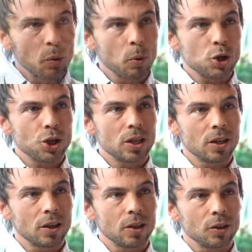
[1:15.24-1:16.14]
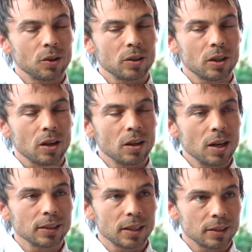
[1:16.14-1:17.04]
Nicolas' project as
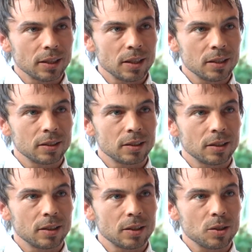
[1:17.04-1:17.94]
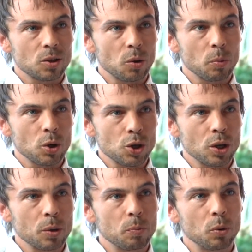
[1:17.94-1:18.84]
such allows him to work on a
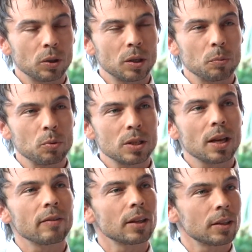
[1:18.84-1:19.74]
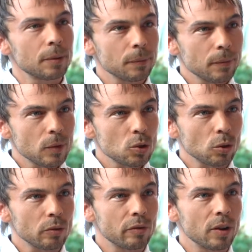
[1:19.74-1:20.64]
bovine husbandry farm in
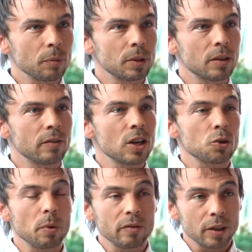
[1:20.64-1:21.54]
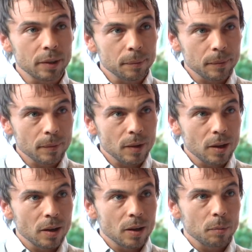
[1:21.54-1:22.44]
spite of his limitations.
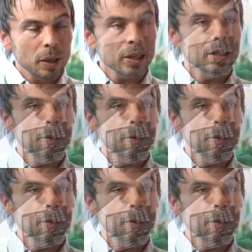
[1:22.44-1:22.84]
The big